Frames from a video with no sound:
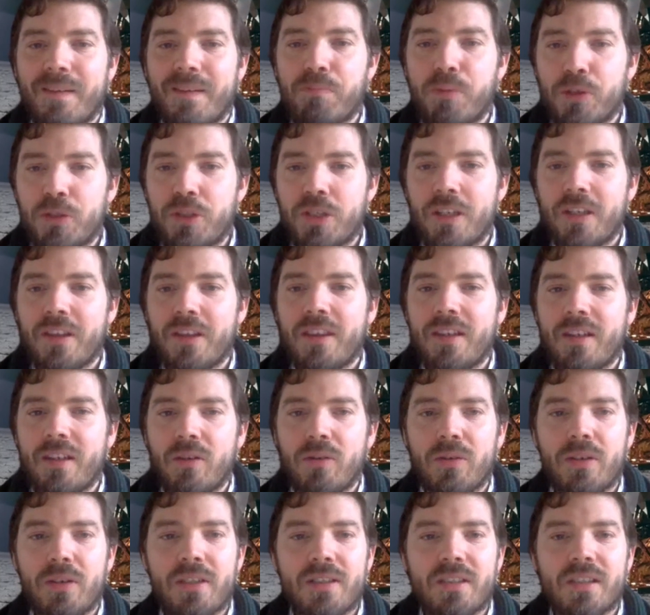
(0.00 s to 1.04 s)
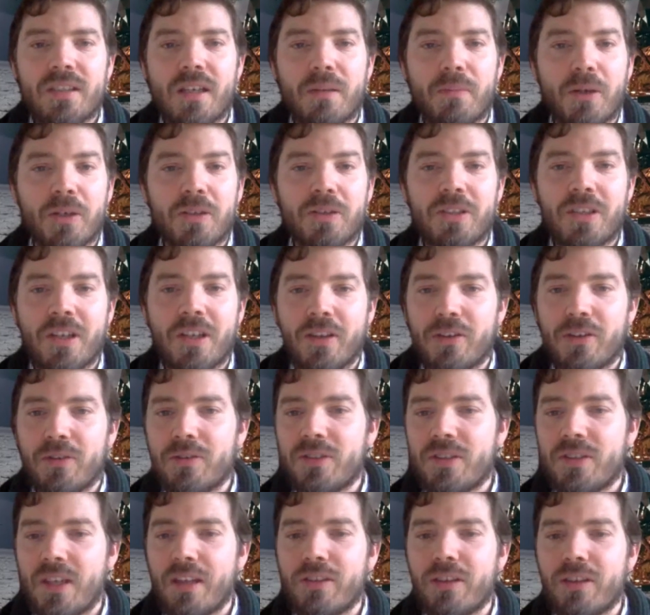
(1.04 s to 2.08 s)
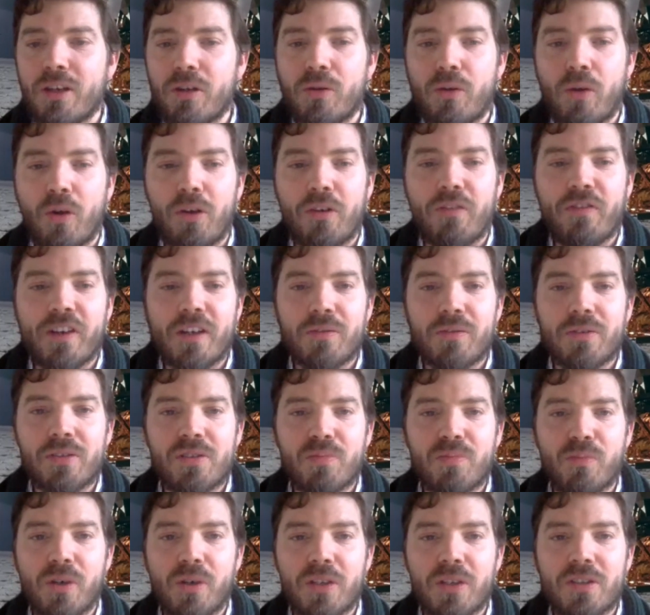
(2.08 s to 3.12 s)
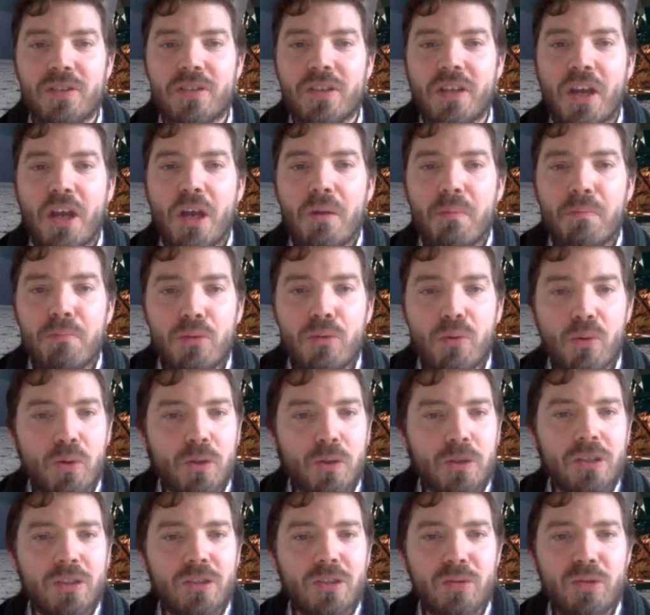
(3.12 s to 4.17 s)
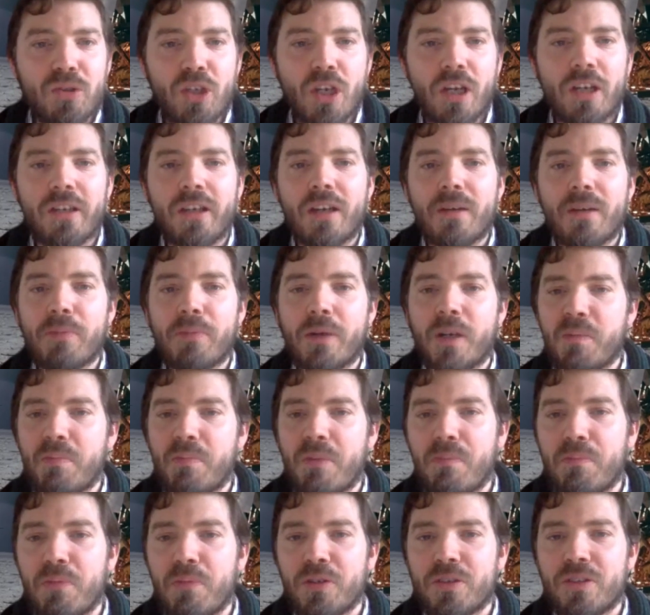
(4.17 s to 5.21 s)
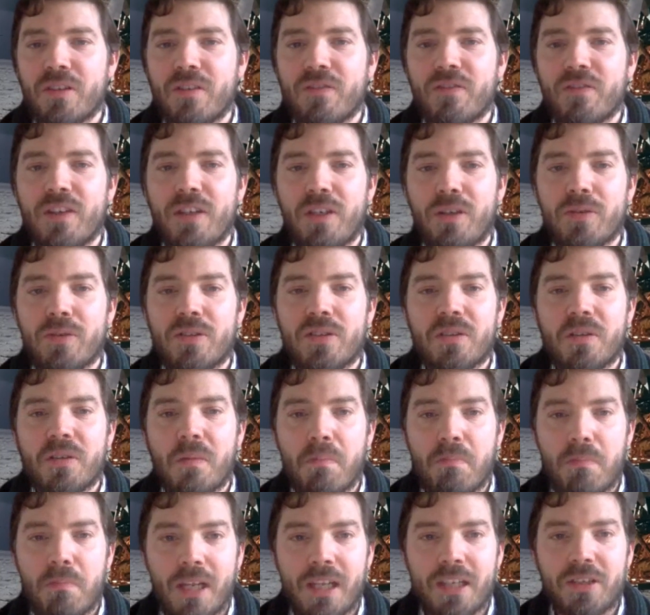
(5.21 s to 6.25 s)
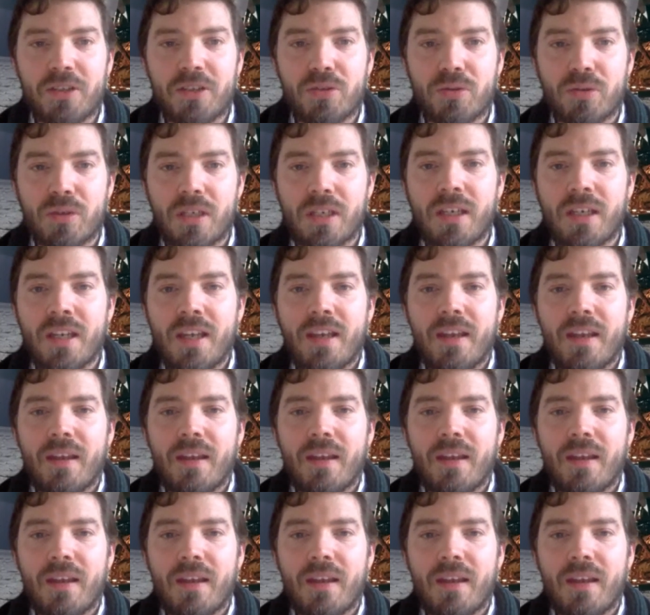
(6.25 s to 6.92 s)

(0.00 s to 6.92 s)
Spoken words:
pushing theories, amongst others, that the coronavirus was brought to China by members of the US military